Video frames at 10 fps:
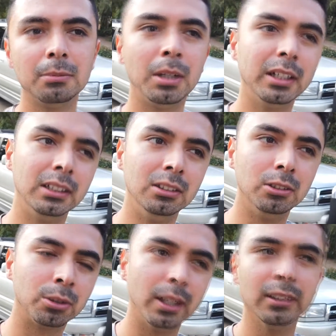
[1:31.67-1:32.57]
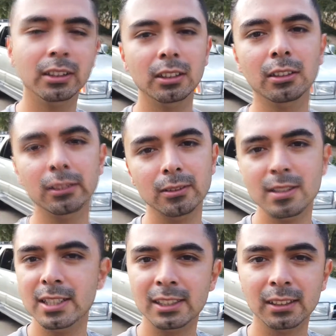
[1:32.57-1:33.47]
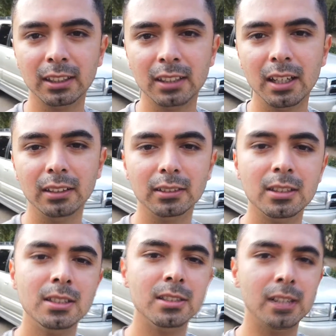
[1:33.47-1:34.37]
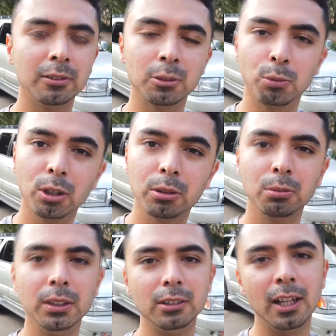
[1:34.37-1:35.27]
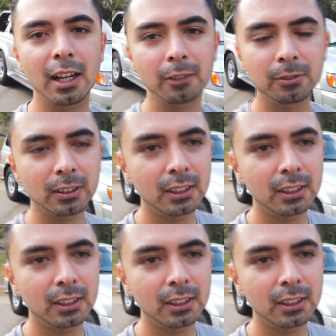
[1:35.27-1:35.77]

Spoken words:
buy a new trailer or anything like that. You have to work with what you have.